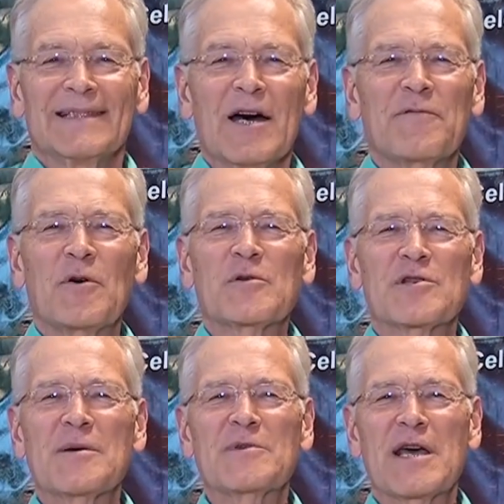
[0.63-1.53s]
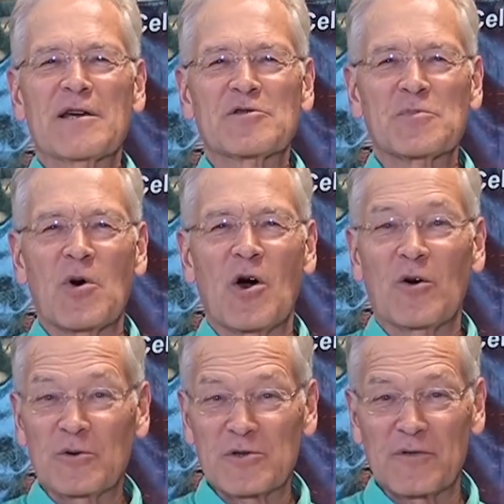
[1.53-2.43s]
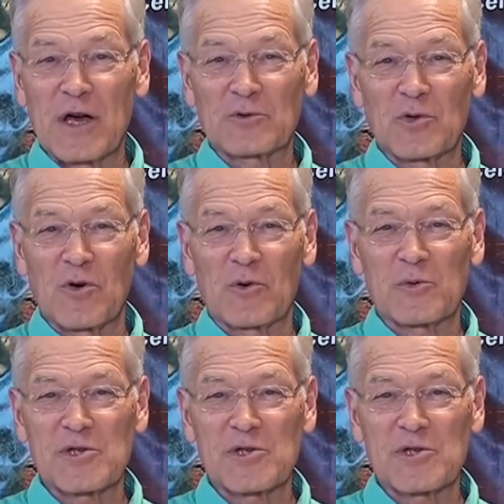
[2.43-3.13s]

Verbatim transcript: Hi folks, I'm Dan Small, host of Outdoor